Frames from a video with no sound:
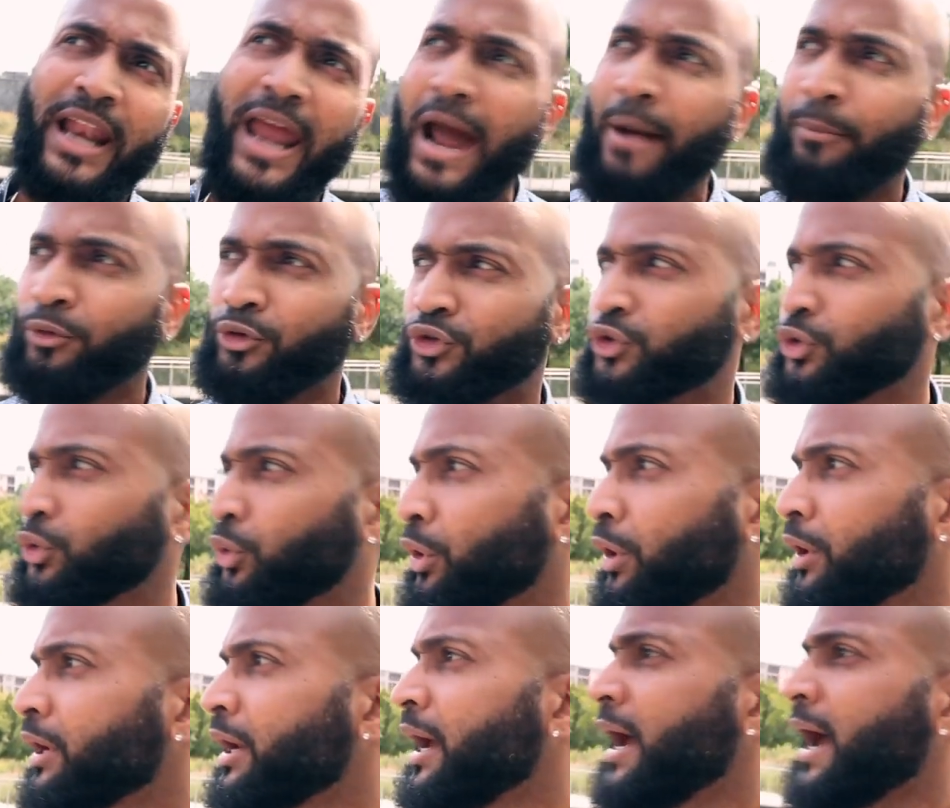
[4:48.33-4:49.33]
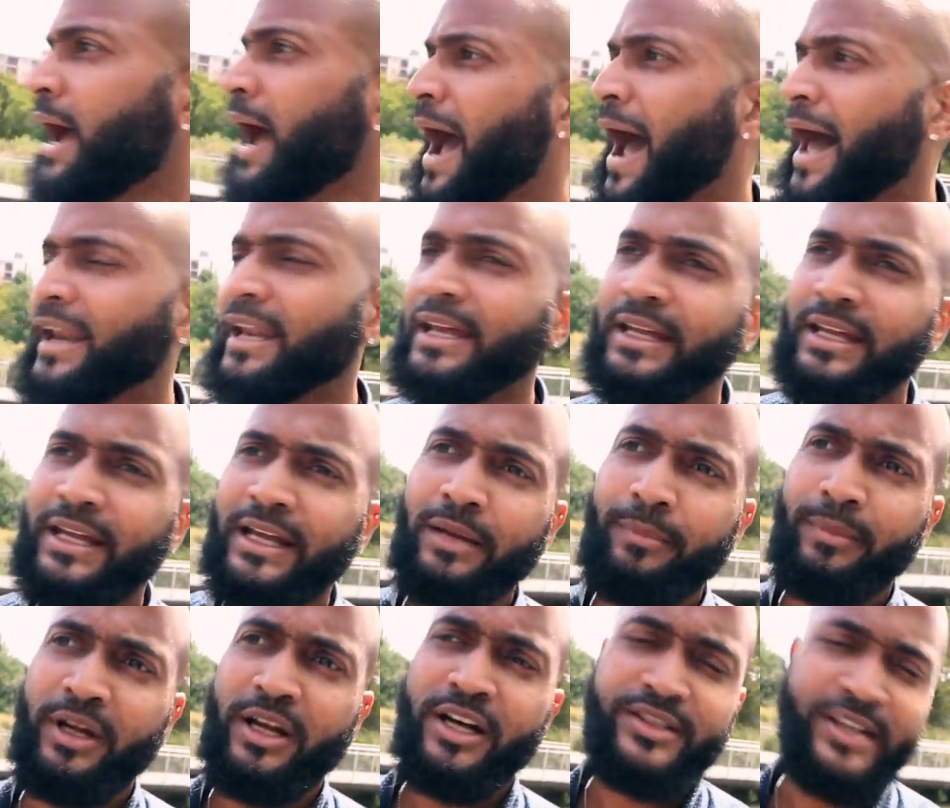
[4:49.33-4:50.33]
Apple Store, I didn't get it
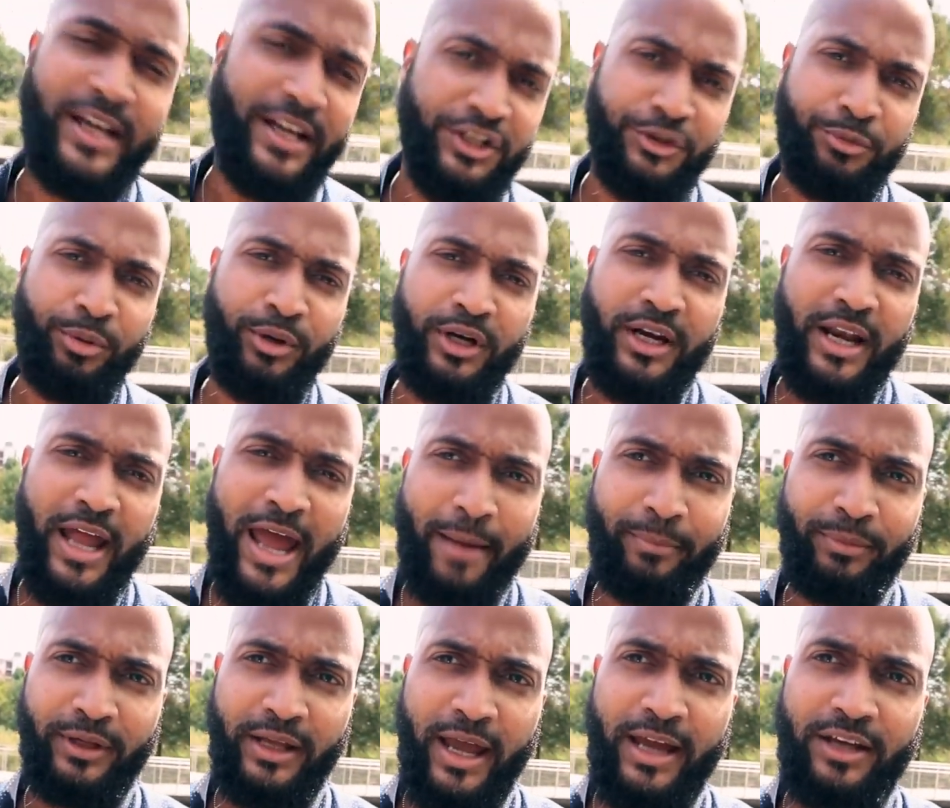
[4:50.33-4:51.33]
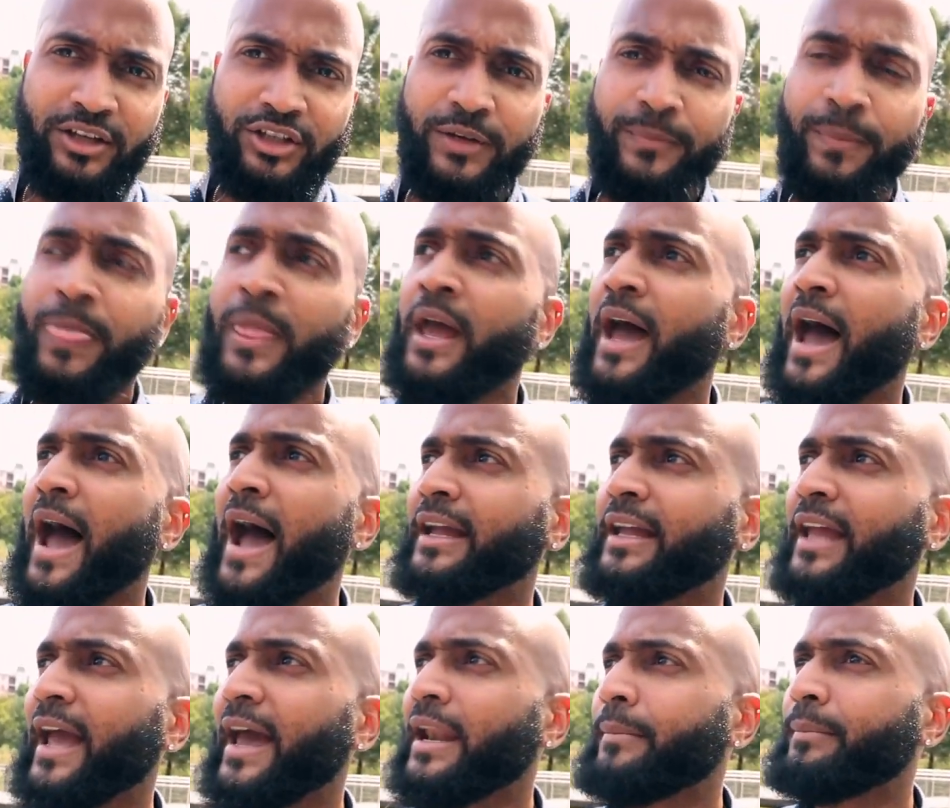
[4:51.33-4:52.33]
because I just put in the application. I
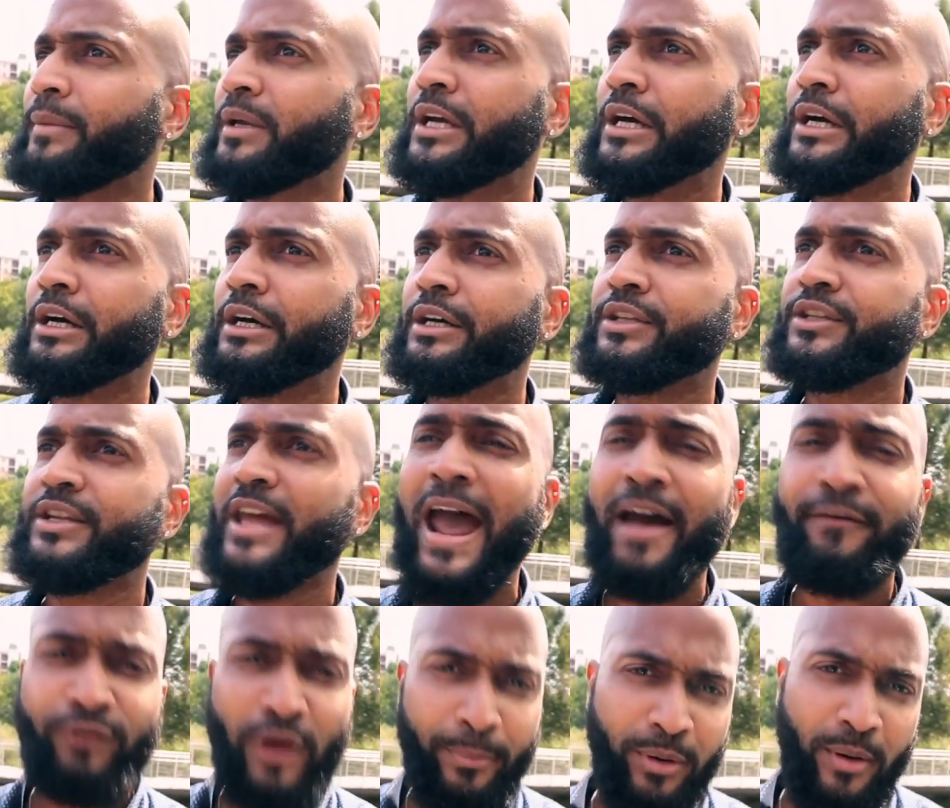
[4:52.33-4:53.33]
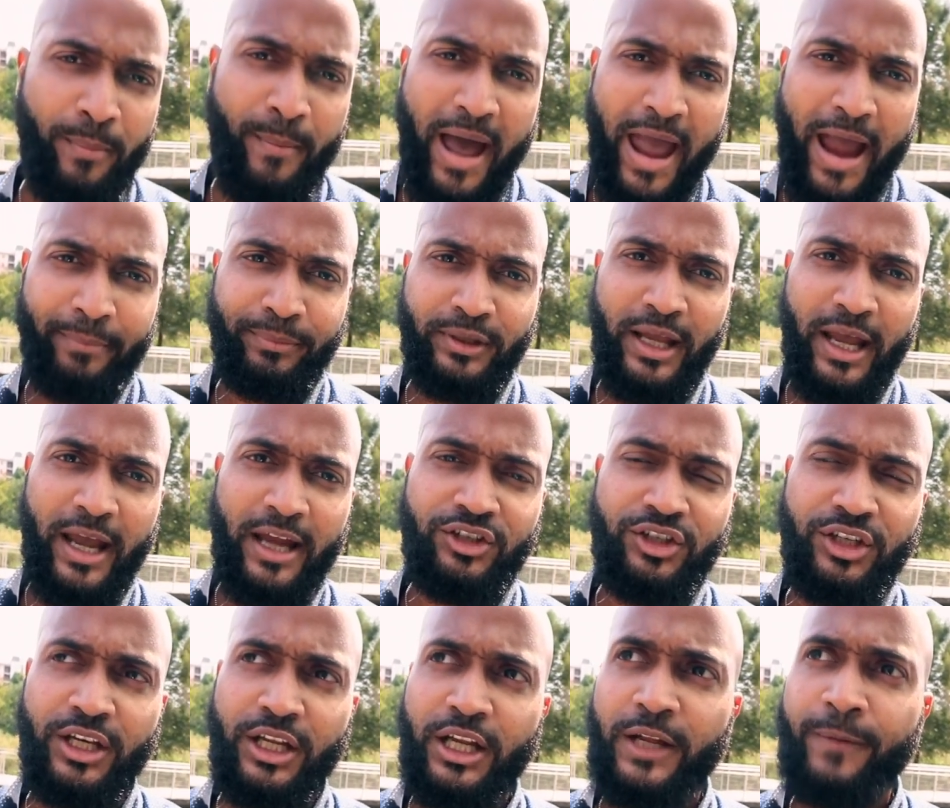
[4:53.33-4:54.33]
got it because after I put my
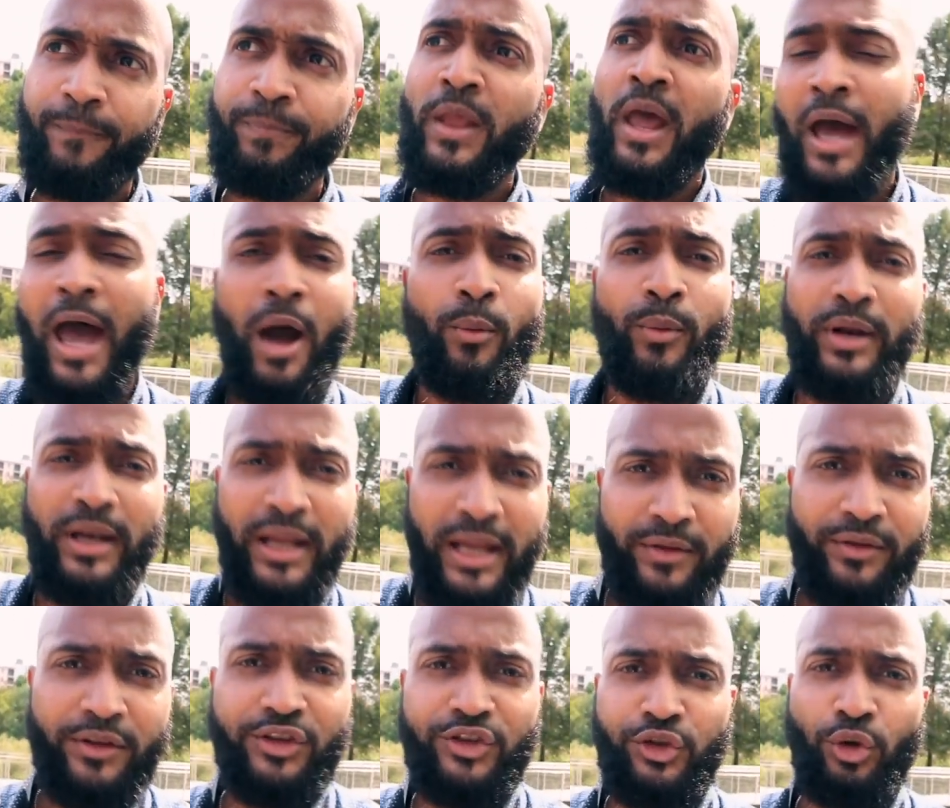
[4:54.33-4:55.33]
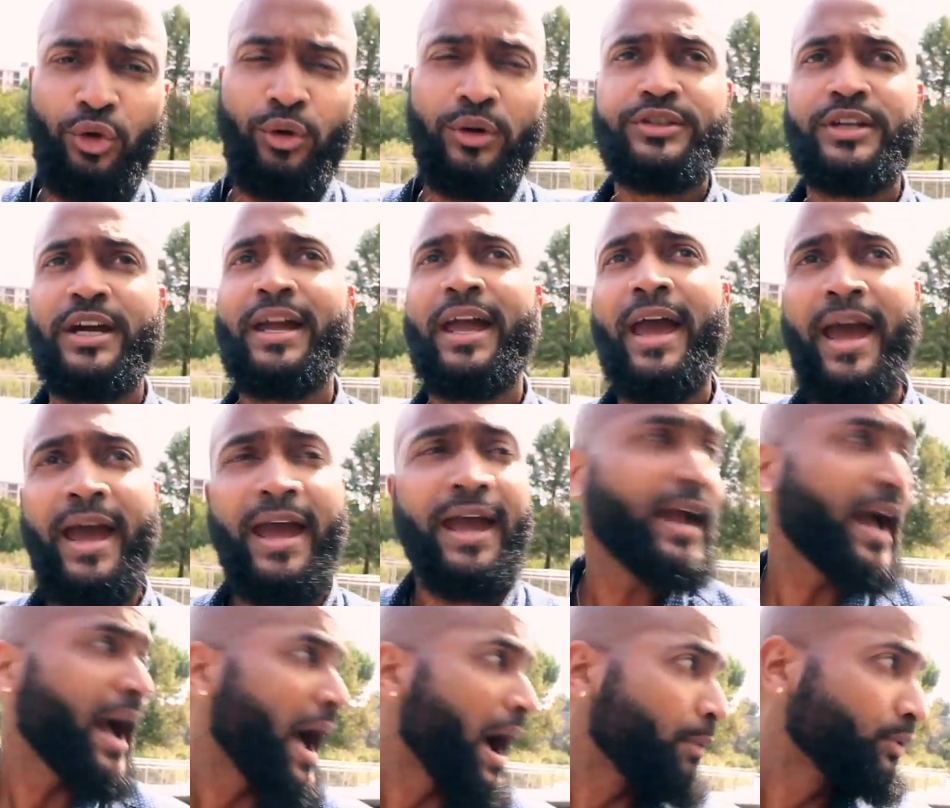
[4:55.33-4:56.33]
application in, I went in the stores like, hey,
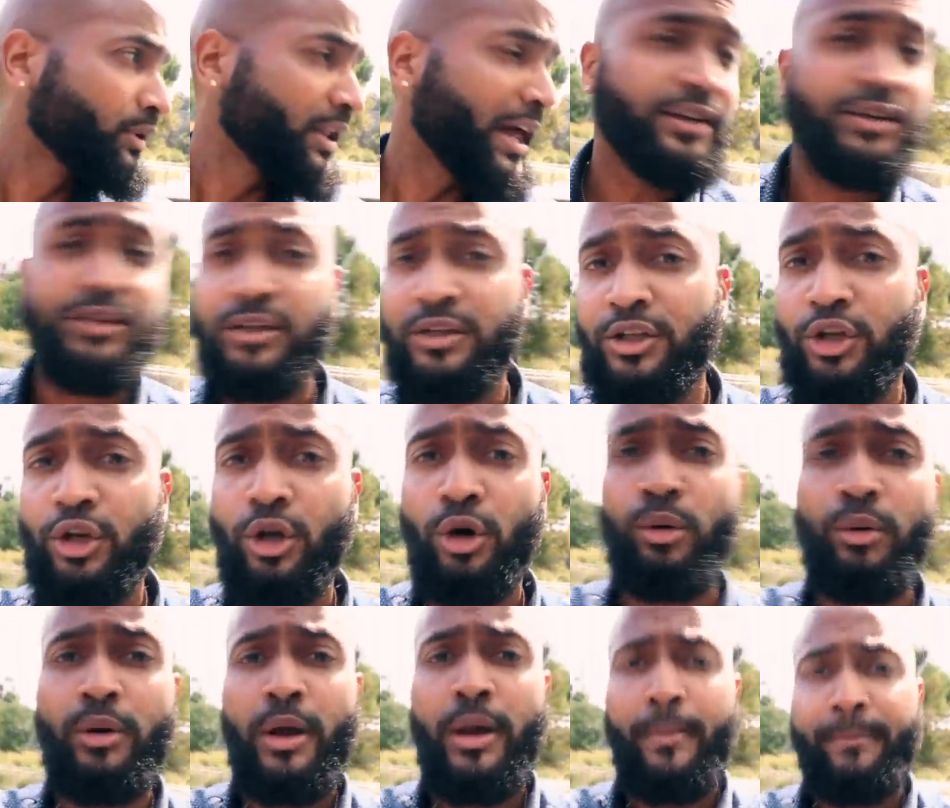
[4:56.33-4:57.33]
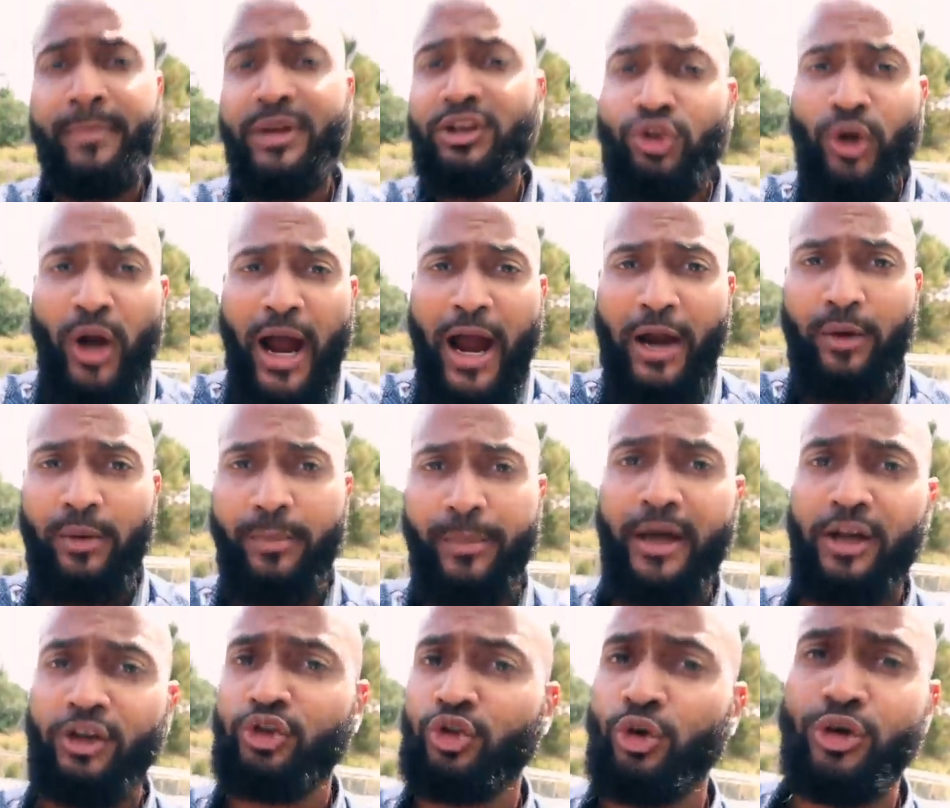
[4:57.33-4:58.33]
I would like to, you know, meet your hiring
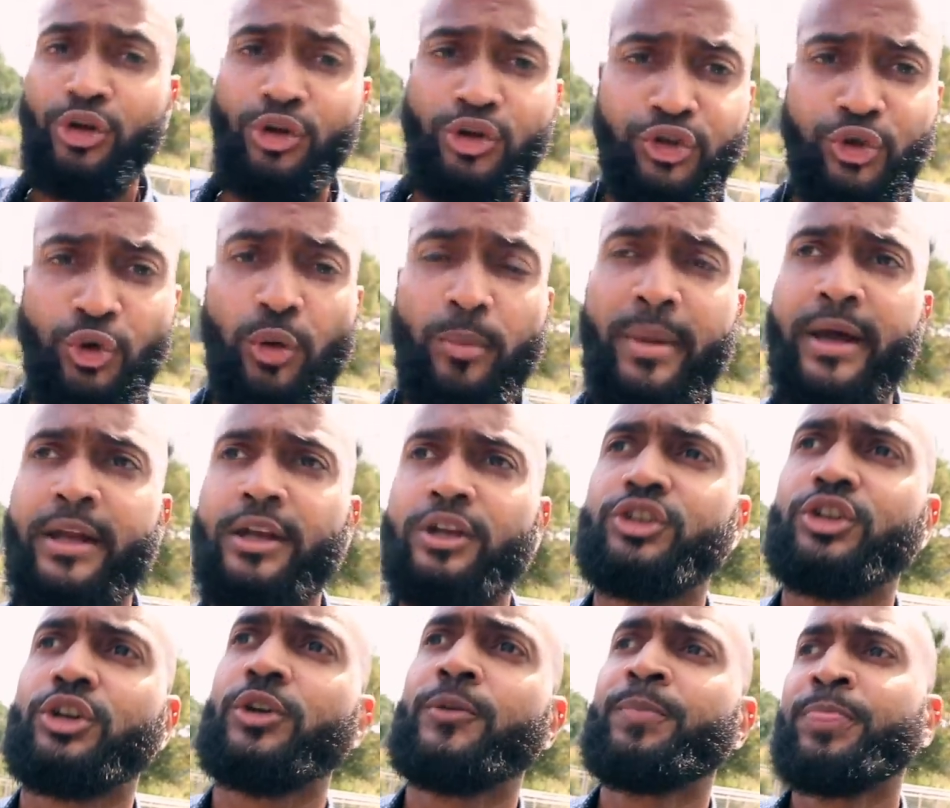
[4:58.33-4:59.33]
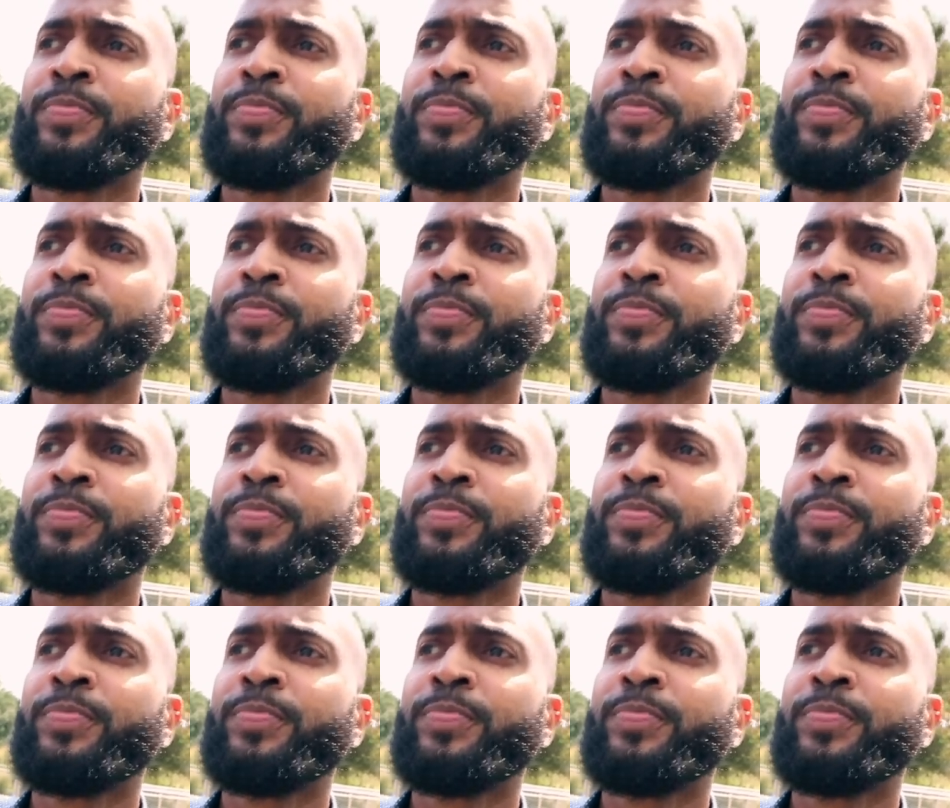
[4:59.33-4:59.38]
manager or your store manager.